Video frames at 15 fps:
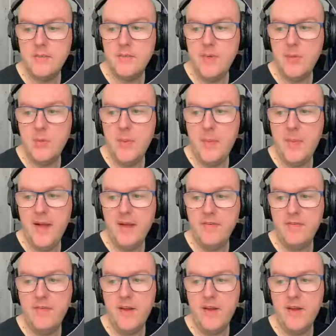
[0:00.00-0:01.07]
and we'll be back
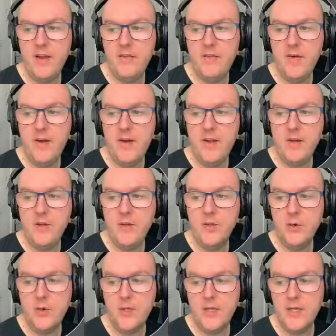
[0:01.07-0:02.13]
very
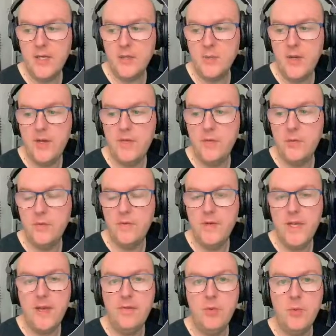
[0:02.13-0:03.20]
shortly as well. And don't
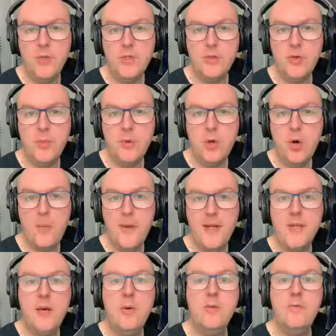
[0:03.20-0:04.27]
forget, if you want to drop a comment,
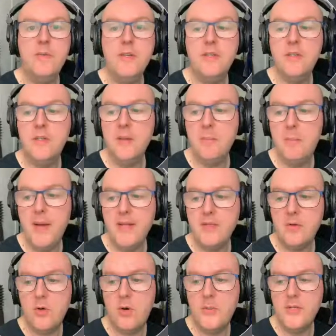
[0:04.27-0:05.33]
I will feature the best
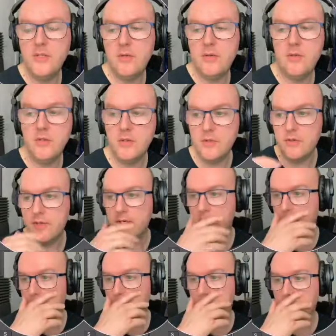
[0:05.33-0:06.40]
comments on screen
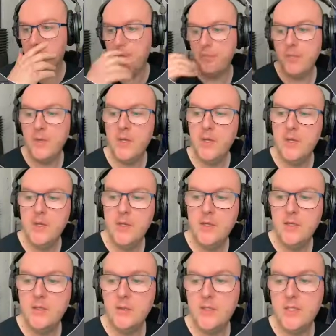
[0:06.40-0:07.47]
too.
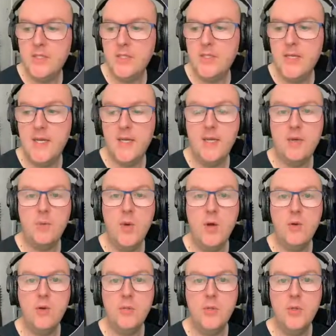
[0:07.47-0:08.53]
So just to say that
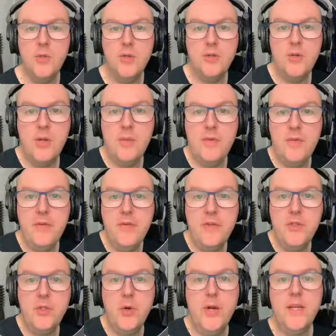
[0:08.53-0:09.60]
welcome to the stream. If you just
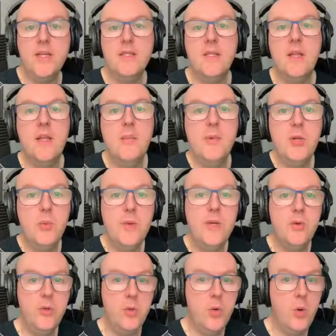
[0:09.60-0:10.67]
joined us, let me know where
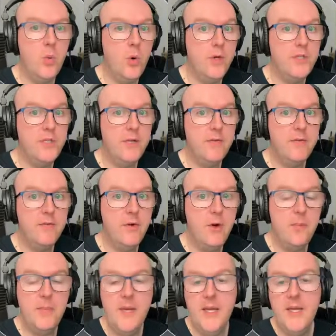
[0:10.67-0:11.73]
you are watching
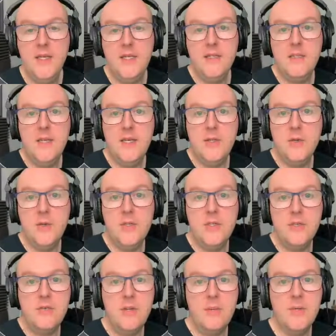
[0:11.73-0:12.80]
from. Just to let you know, this
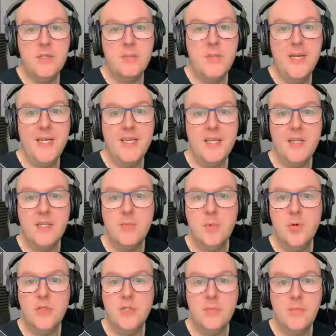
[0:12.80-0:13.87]
stream has been
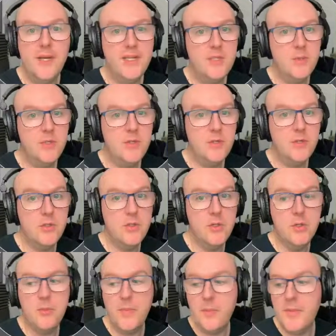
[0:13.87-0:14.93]
sponsored by Switcher
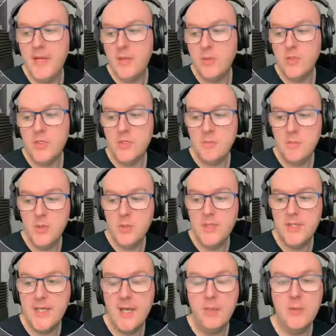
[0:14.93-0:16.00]
Studio. My mic was just
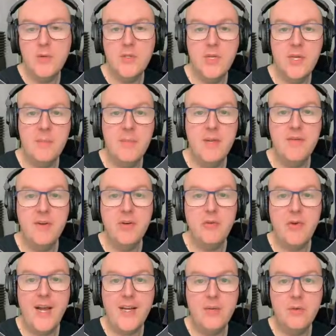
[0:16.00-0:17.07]
muted then because I had a bit of a
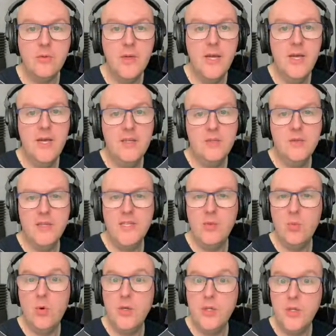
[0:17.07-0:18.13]
crackle, so I didn't
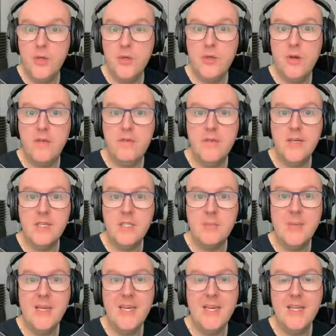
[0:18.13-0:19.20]
want you to have to
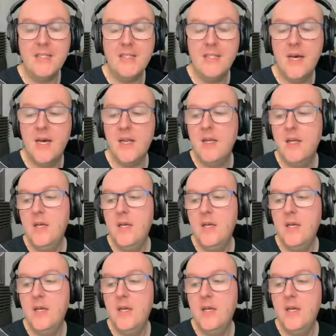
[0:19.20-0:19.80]
experience that.